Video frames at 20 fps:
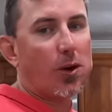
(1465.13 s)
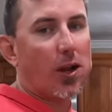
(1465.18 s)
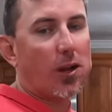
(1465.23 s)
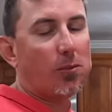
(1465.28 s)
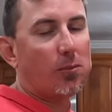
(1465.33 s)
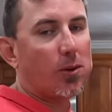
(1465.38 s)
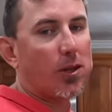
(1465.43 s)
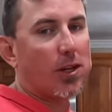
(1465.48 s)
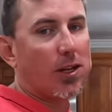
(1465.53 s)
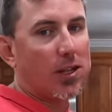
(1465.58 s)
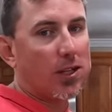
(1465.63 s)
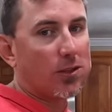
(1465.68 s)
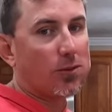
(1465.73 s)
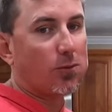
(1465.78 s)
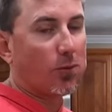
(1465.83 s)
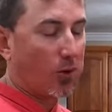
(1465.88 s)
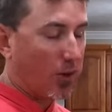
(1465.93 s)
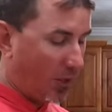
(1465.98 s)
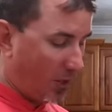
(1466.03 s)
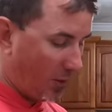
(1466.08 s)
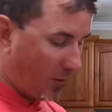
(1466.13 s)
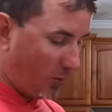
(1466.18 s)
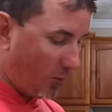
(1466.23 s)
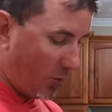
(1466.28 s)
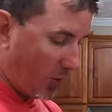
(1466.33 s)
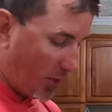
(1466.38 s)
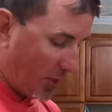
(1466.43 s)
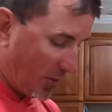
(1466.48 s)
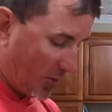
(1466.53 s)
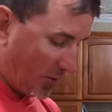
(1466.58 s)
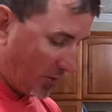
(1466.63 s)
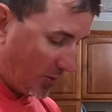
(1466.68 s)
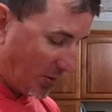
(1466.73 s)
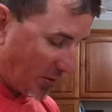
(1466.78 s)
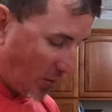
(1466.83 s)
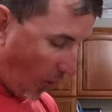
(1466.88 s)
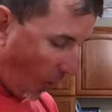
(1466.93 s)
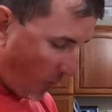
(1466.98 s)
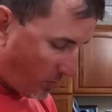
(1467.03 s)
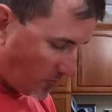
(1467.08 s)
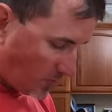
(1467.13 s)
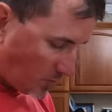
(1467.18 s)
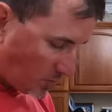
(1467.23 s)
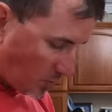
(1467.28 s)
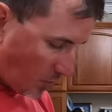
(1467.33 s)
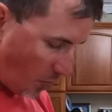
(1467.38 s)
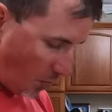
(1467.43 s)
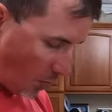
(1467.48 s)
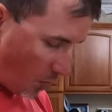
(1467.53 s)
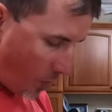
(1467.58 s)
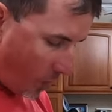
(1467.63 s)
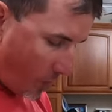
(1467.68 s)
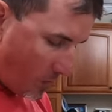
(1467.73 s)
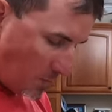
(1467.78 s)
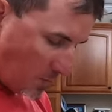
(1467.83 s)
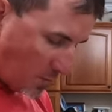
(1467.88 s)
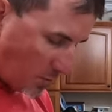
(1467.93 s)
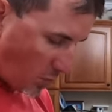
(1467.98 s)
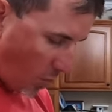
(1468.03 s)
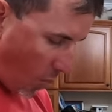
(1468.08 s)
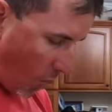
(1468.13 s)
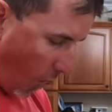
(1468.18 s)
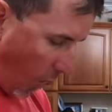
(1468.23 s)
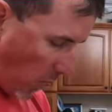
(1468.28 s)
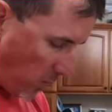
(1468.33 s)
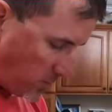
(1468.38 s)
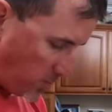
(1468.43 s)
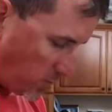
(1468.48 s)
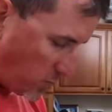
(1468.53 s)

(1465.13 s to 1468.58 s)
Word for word: recommend this for any of you hunters. Mm.